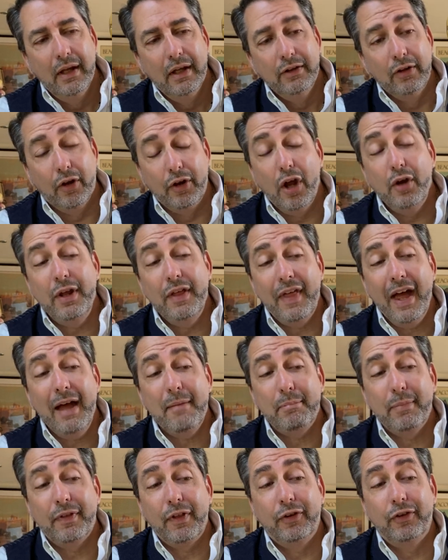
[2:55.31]
Not only
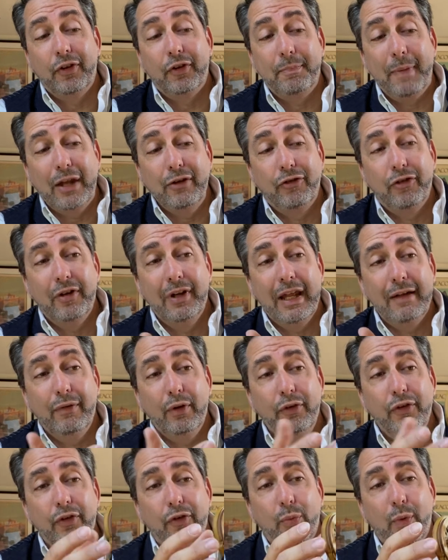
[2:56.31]
that, but the suspension
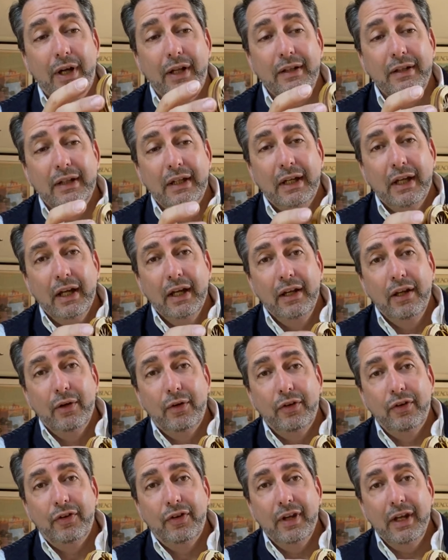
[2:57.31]
levels as well, you
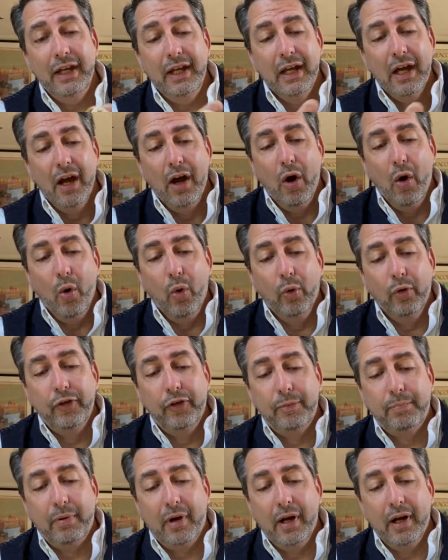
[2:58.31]
can see, all
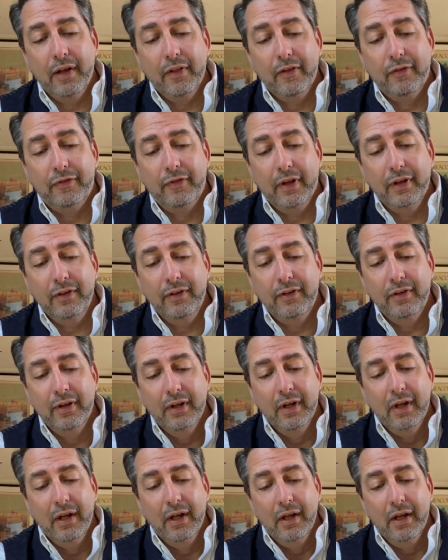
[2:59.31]
sprung at the front,
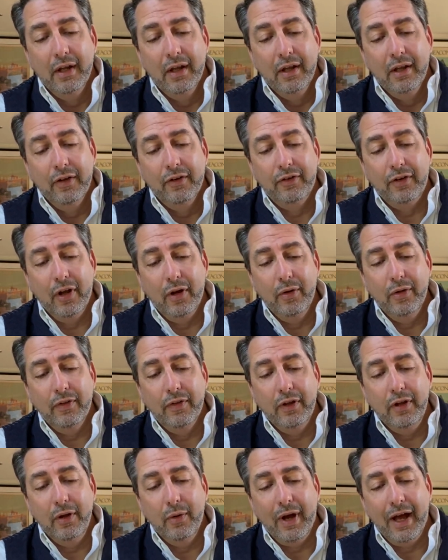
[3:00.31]
so
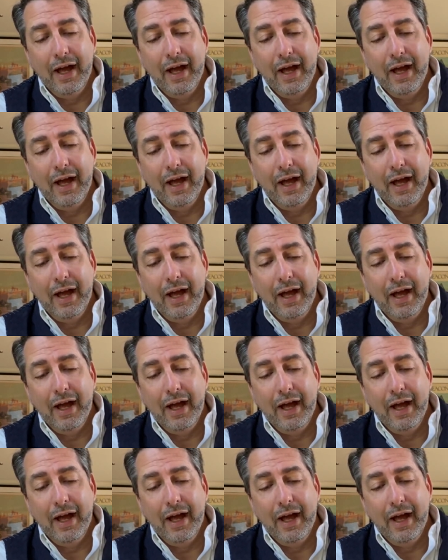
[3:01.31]
that you